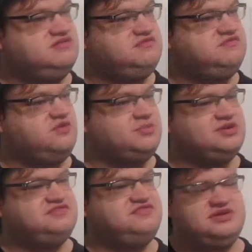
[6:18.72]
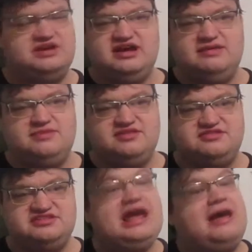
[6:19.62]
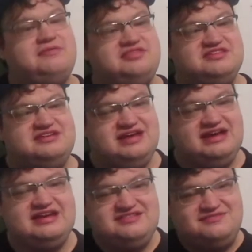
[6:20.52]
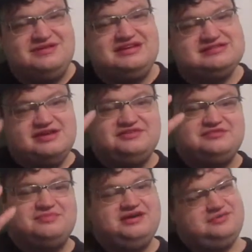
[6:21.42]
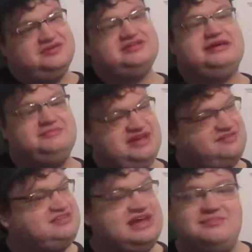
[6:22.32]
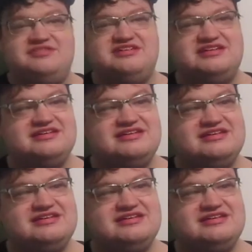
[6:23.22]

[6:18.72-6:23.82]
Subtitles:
Former fairy godmother, Tabitha, I guess we can call her by real name now, Tabitha,